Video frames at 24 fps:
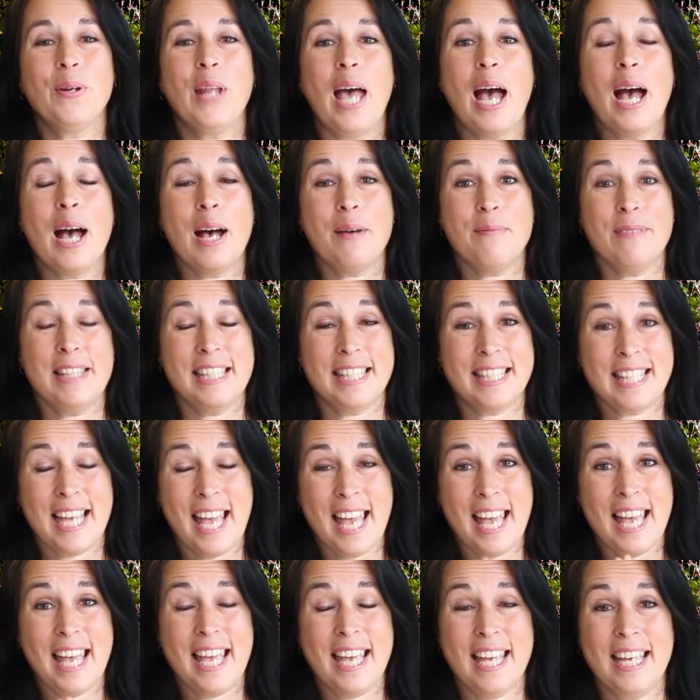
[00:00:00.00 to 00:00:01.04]

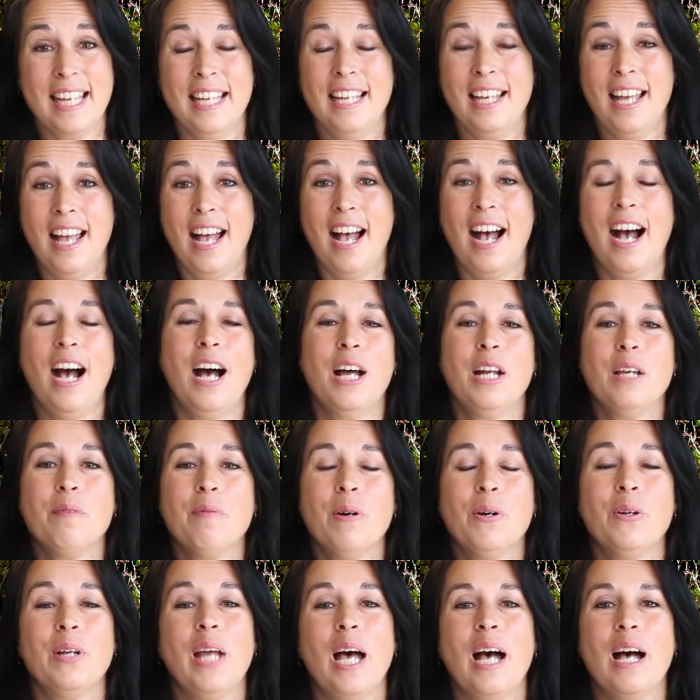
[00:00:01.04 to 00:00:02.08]
Namaste,
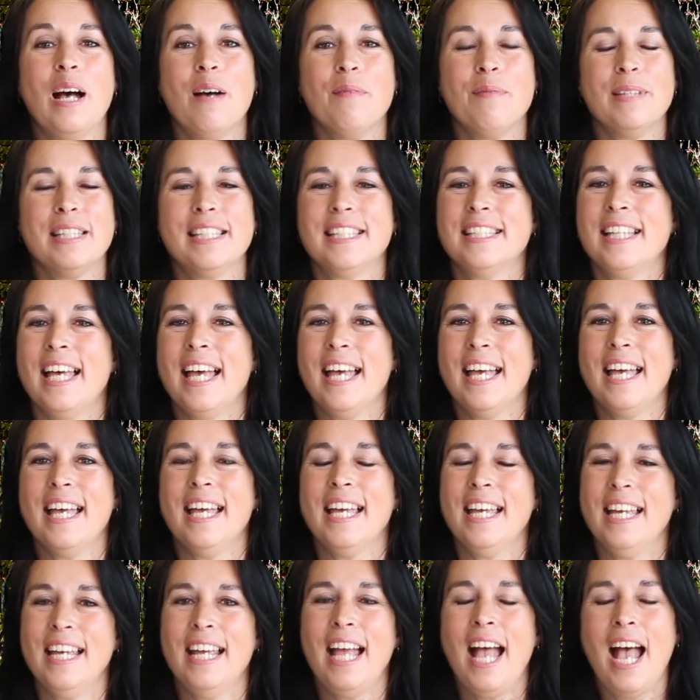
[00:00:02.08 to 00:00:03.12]
Haribol
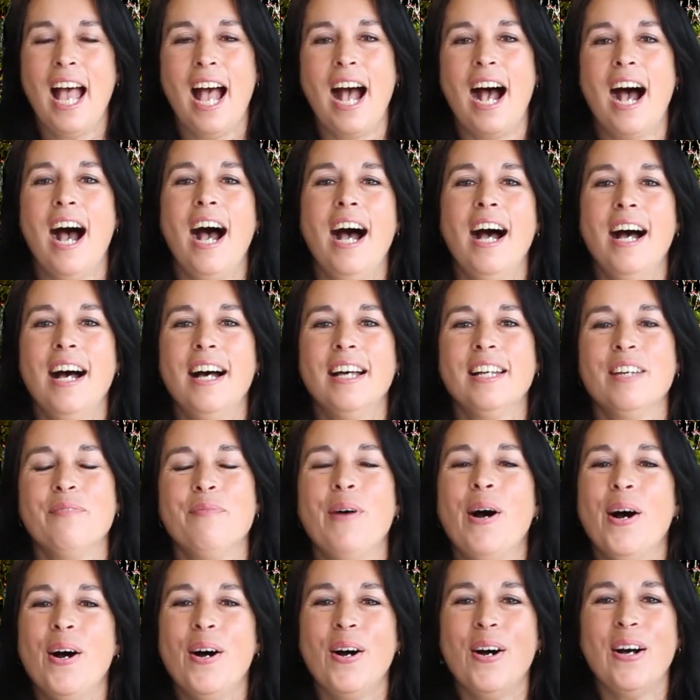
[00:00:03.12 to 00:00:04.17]
Namaste,
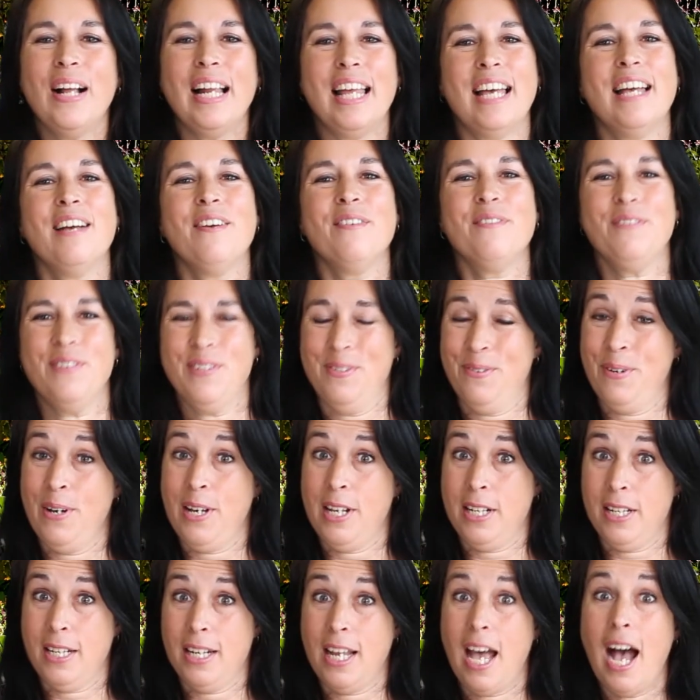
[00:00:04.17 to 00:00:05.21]
Haribol
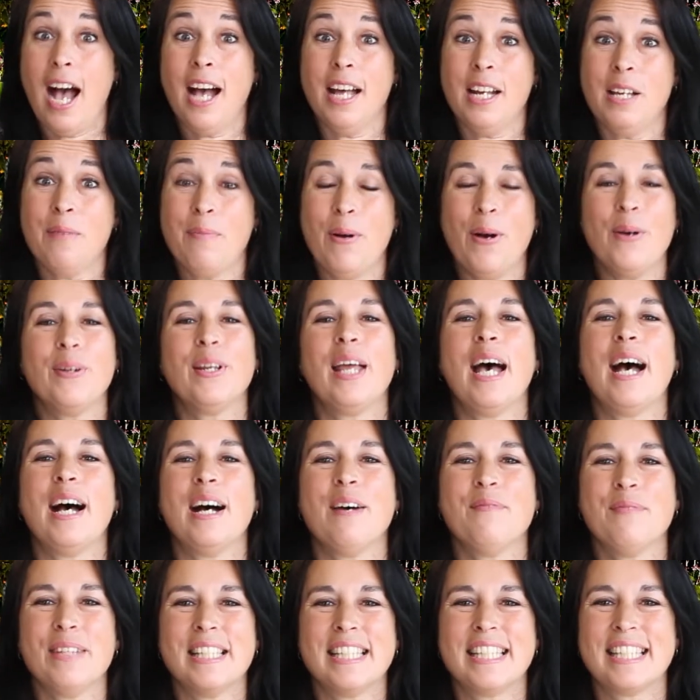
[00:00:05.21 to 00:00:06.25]
everyone, and Haribol
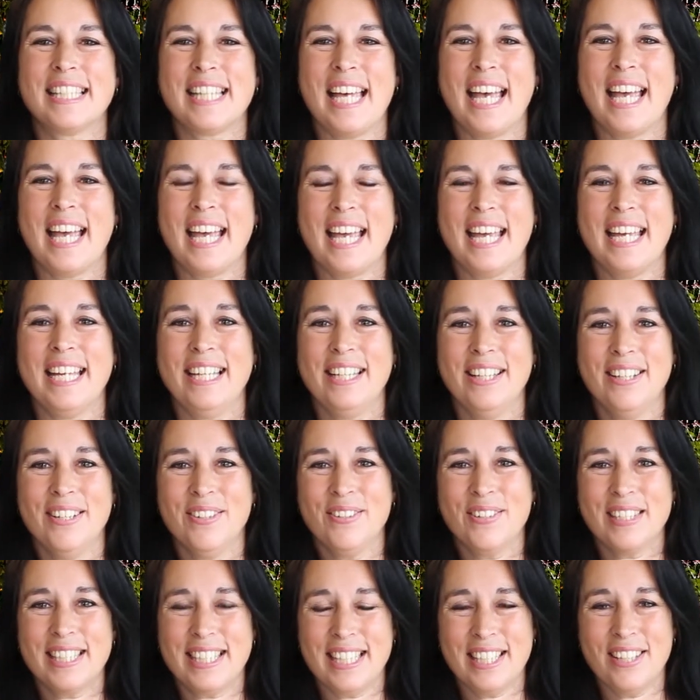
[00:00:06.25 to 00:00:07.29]
Namaste.
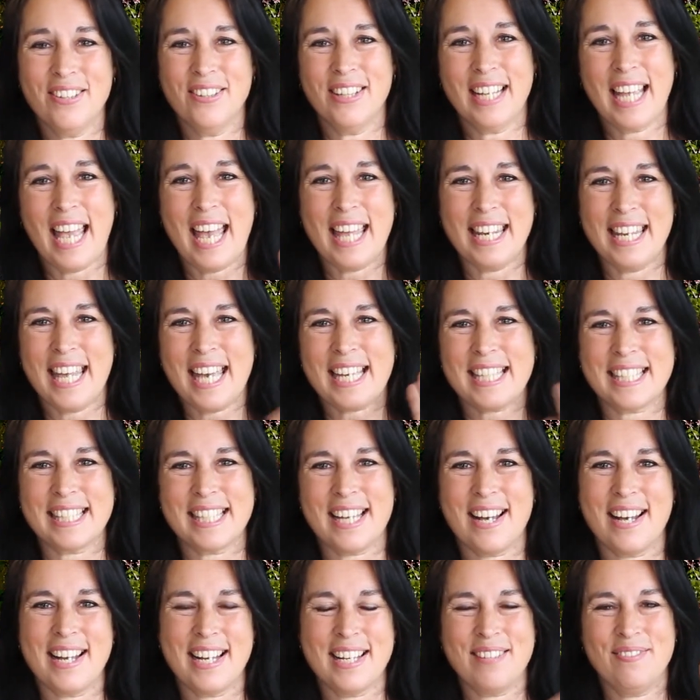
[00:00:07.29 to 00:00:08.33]
We see you again next
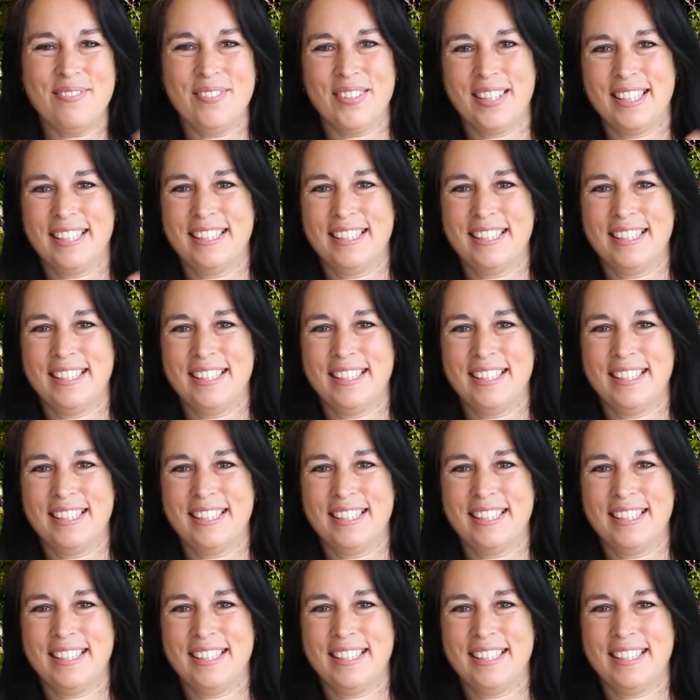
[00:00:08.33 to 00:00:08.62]
time.